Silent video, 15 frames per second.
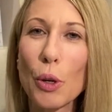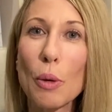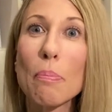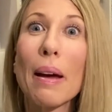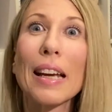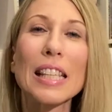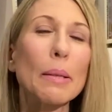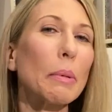who
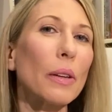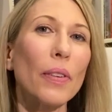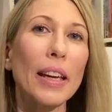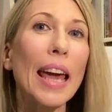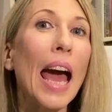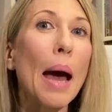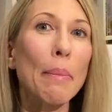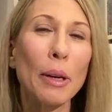makes a bit of a
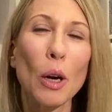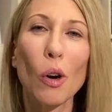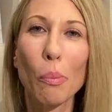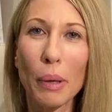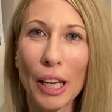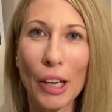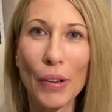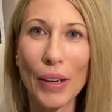cameo
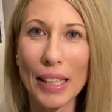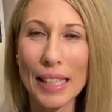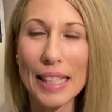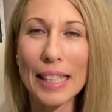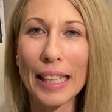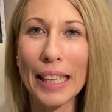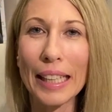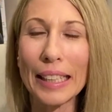appearance
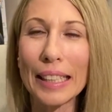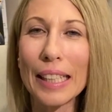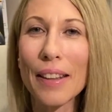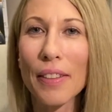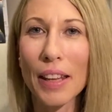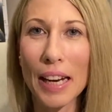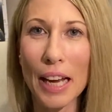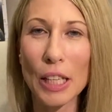in
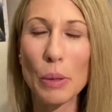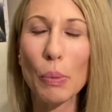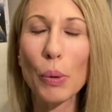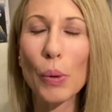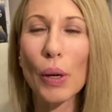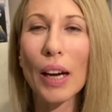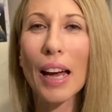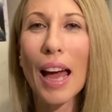the next
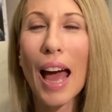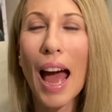book.